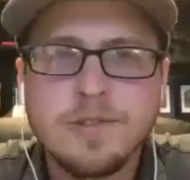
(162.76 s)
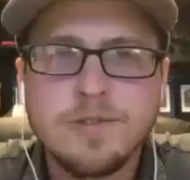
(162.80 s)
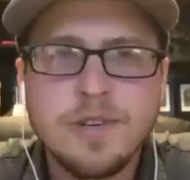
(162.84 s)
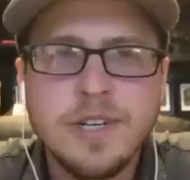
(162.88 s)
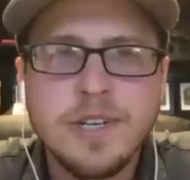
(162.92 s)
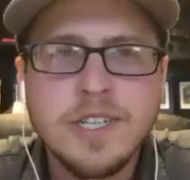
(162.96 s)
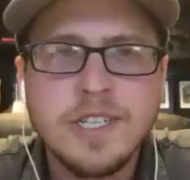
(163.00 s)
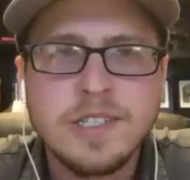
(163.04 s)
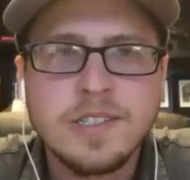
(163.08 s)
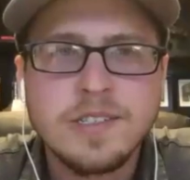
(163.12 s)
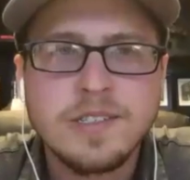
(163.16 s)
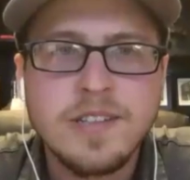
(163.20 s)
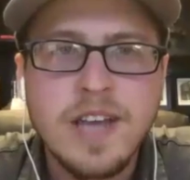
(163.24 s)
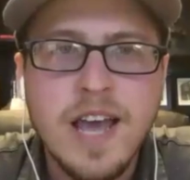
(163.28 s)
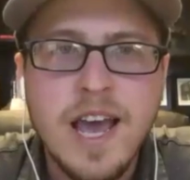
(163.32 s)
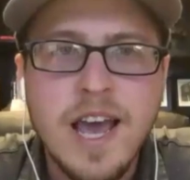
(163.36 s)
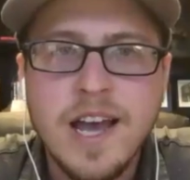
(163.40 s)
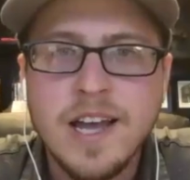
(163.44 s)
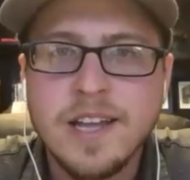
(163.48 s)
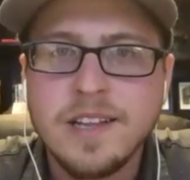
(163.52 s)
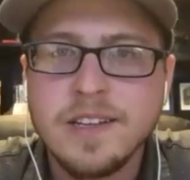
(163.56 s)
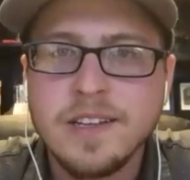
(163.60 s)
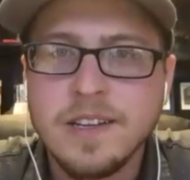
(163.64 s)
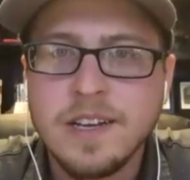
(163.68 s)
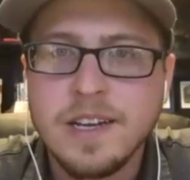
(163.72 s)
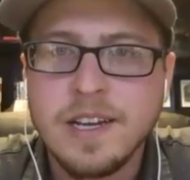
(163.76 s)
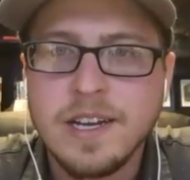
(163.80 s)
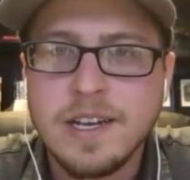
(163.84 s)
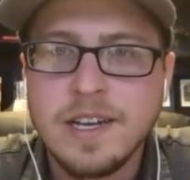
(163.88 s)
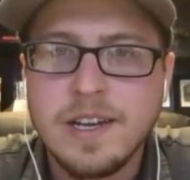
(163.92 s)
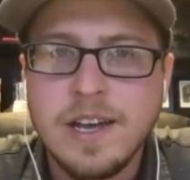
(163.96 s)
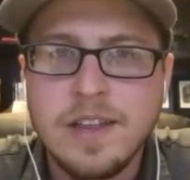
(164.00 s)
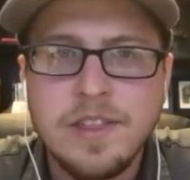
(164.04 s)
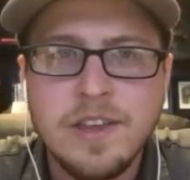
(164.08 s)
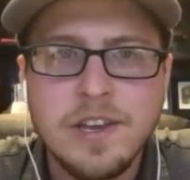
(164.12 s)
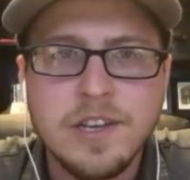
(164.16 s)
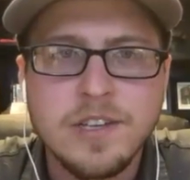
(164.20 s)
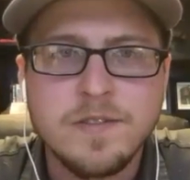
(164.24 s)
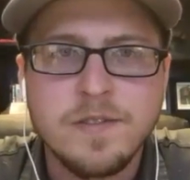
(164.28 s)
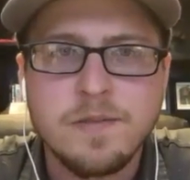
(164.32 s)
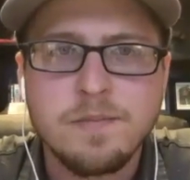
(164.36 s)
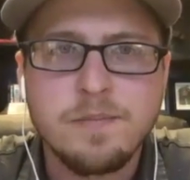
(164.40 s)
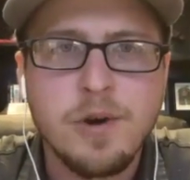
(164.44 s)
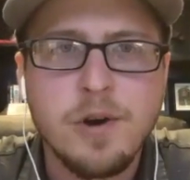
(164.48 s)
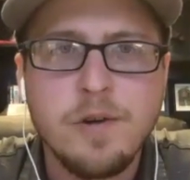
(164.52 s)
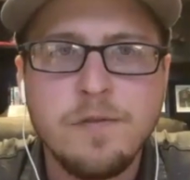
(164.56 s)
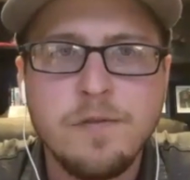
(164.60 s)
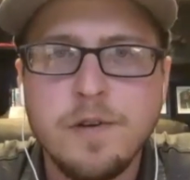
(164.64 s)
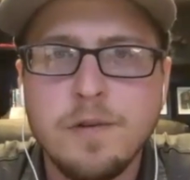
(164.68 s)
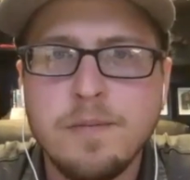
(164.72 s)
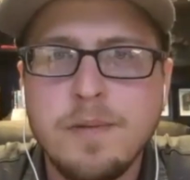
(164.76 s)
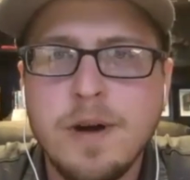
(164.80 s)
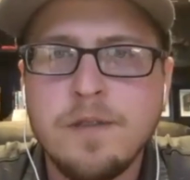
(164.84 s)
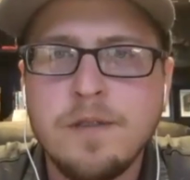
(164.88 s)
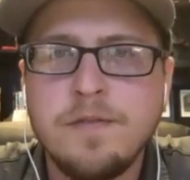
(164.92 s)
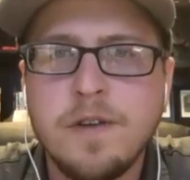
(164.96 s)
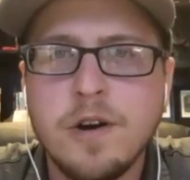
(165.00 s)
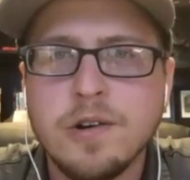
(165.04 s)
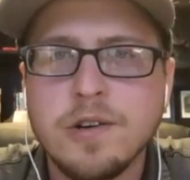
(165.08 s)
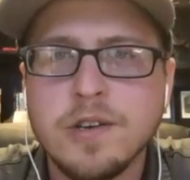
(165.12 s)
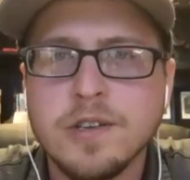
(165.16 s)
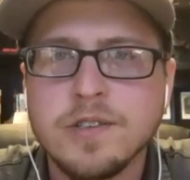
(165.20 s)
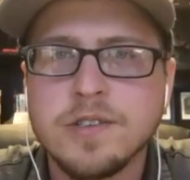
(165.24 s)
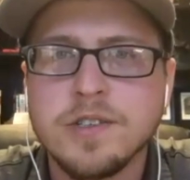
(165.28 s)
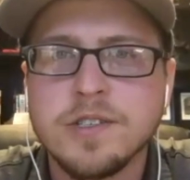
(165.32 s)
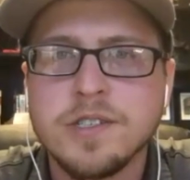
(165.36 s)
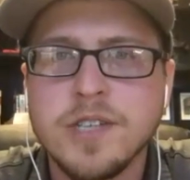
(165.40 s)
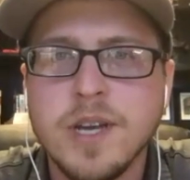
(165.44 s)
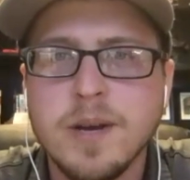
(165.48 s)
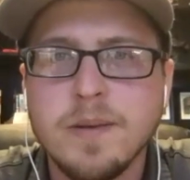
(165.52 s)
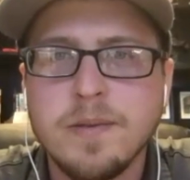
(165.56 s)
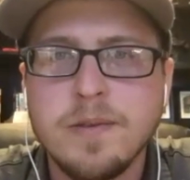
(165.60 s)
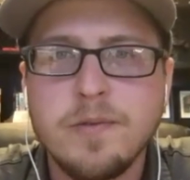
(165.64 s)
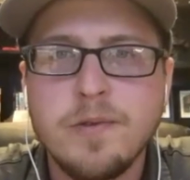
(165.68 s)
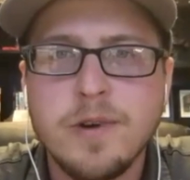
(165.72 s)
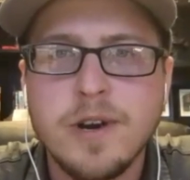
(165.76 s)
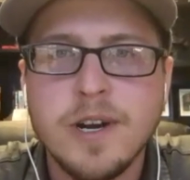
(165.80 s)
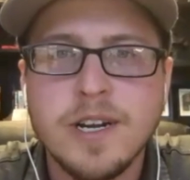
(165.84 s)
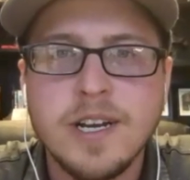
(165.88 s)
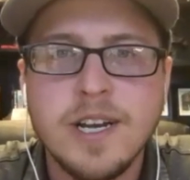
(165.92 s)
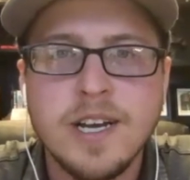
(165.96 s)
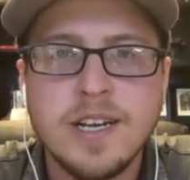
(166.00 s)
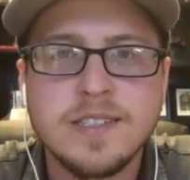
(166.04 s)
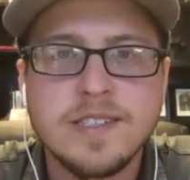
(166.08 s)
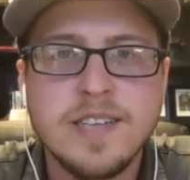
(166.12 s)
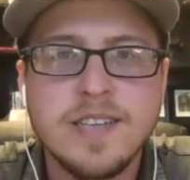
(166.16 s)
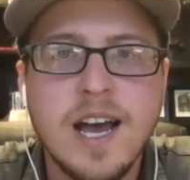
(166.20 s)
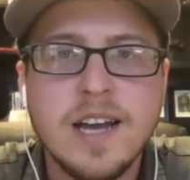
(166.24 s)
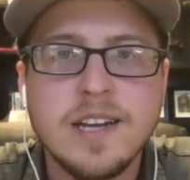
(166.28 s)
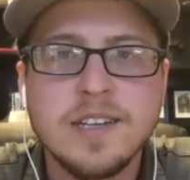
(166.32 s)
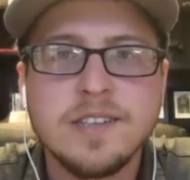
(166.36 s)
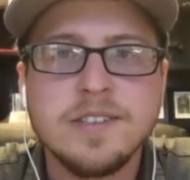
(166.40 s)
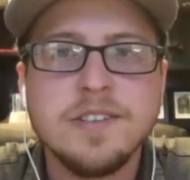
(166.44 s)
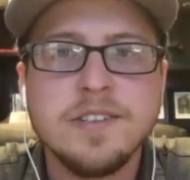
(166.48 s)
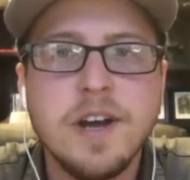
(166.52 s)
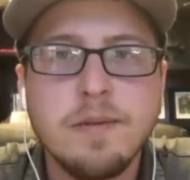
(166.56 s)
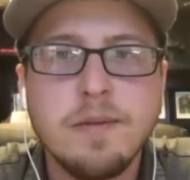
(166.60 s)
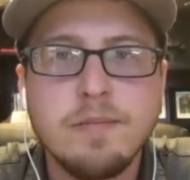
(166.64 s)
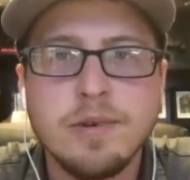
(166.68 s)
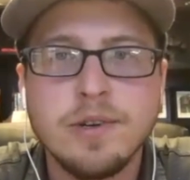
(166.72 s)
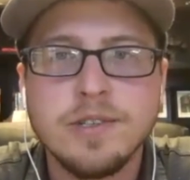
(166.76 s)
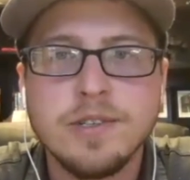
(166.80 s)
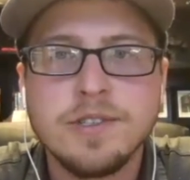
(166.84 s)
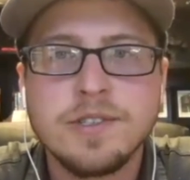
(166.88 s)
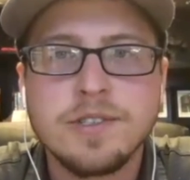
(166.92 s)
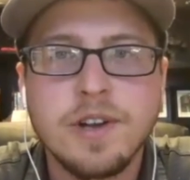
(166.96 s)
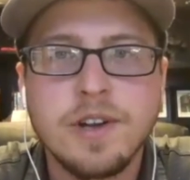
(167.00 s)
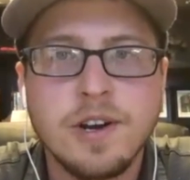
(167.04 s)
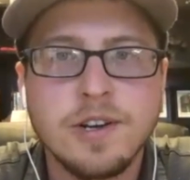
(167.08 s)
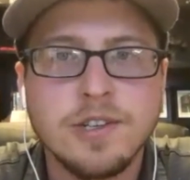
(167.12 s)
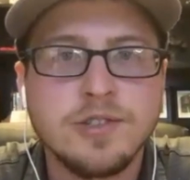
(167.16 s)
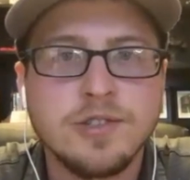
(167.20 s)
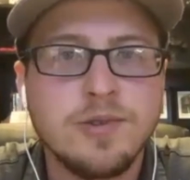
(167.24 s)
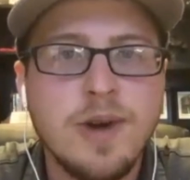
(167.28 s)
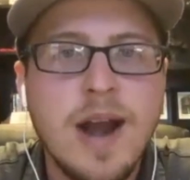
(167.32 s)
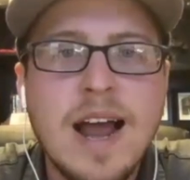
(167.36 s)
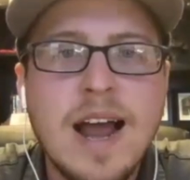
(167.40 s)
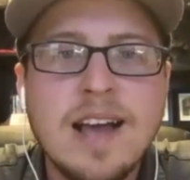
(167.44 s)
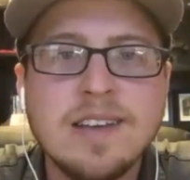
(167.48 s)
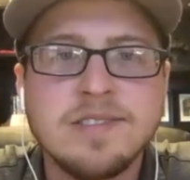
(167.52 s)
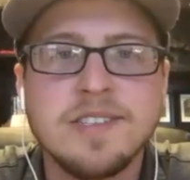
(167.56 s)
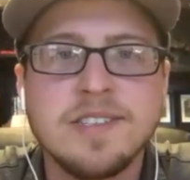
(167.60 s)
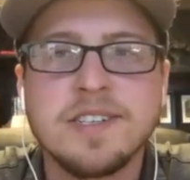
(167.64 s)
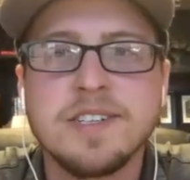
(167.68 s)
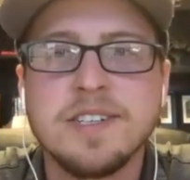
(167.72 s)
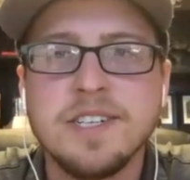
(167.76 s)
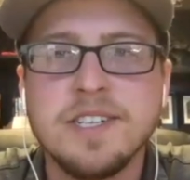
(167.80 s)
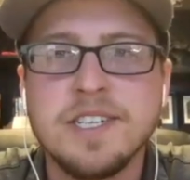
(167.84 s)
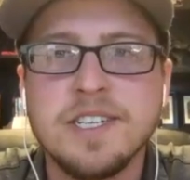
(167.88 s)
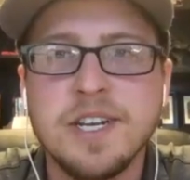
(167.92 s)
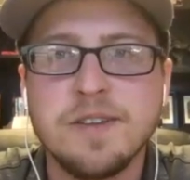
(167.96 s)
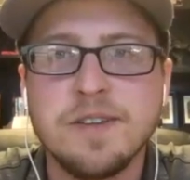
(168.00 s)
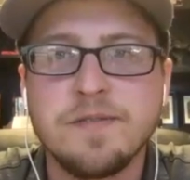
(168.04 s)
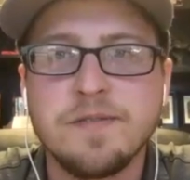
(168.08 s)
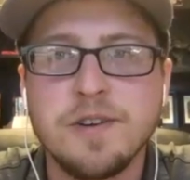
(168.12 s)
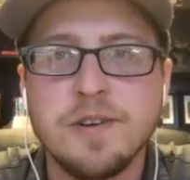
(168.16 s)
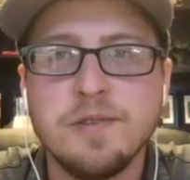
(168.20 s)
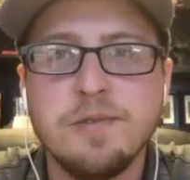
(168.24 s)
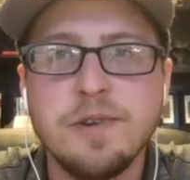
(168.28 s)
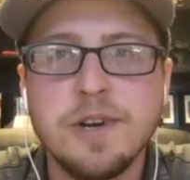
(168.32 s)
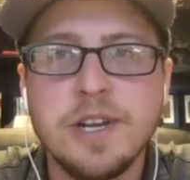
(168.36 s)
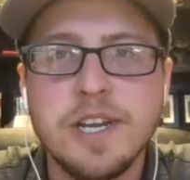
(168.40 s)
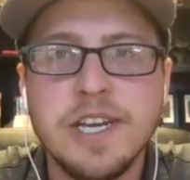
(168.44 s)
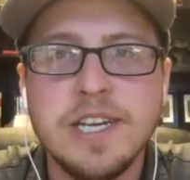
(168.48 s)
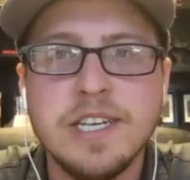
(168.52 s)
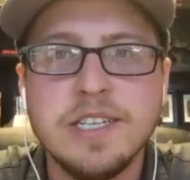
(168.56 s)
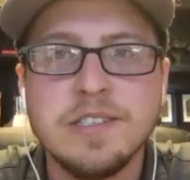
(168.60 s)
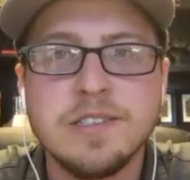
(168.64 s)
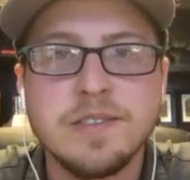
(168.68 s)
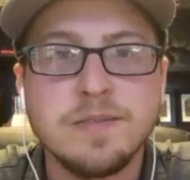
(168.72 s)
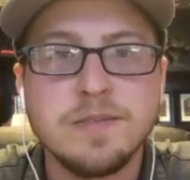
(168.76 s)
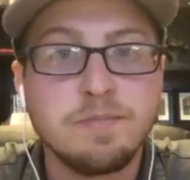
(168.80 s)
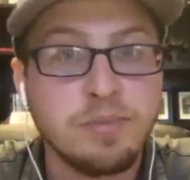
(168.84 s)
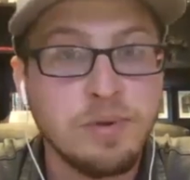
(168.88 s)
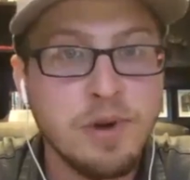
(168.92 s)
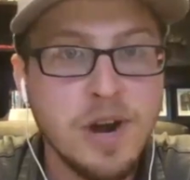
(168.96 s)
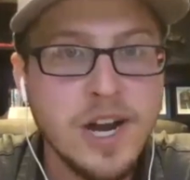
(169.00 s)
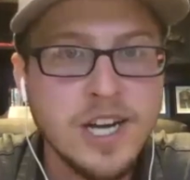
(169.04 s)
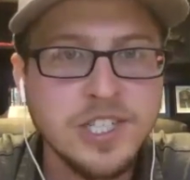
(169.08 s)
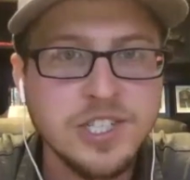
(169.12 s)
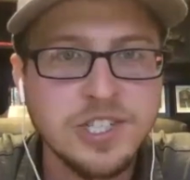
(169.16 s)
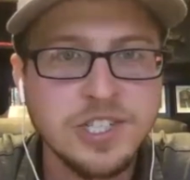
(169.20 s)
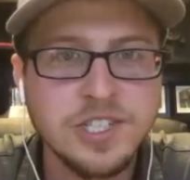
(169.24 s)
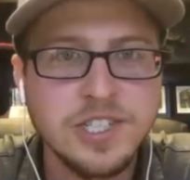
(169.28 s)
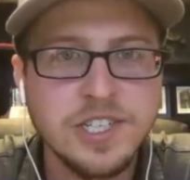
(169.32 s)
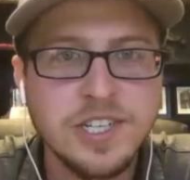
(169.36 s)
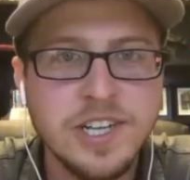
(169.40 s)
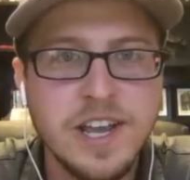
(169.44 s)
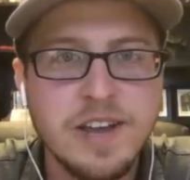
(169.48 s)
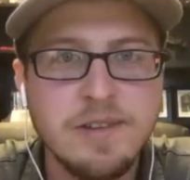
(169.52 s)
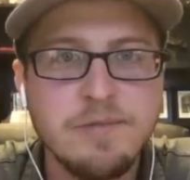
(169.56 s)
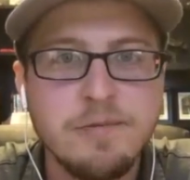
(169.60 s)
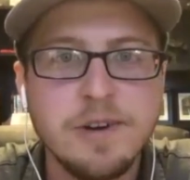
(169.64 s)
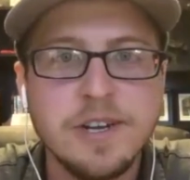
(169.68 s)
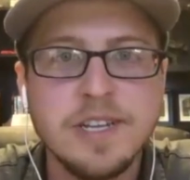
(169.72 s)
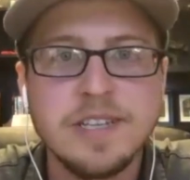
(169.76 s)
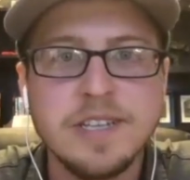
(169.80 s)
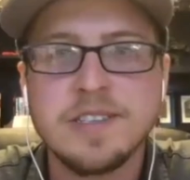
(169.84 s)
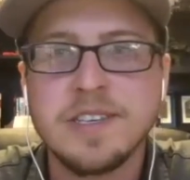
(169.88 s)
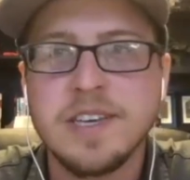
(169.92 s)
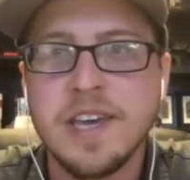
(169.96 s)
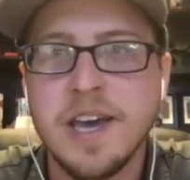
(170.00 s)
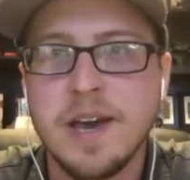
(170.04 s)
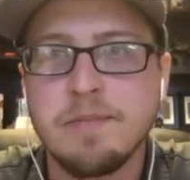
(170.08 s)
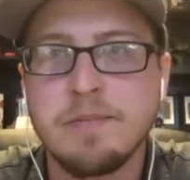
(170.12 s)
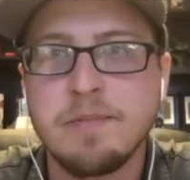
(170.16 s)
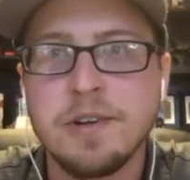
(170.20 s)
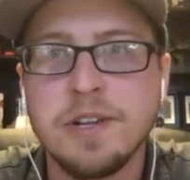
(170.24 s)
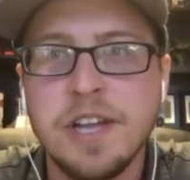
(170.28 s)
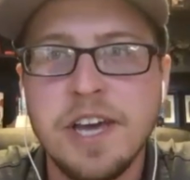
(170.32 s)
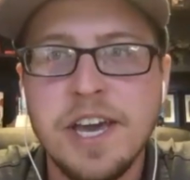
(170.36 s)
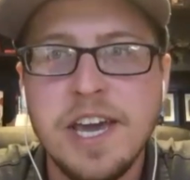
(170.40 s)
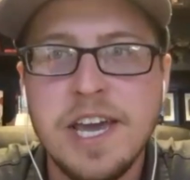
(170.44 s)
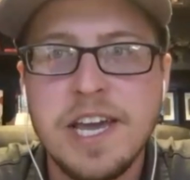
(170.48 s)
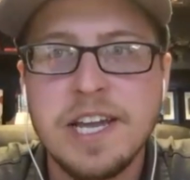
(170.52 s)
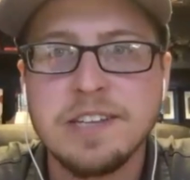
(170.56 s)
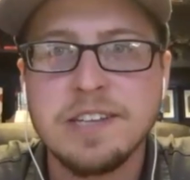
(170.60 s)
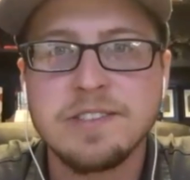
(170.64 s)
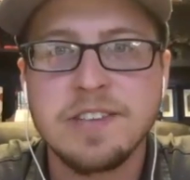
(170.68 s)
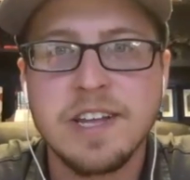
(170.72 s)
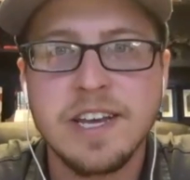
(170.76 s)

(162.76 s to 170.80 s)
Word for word: reading a stat, uh, I think it's for Pro Football Focus or something, where Calzada's numbers are drastically different when he's pressured and when he's kept clean.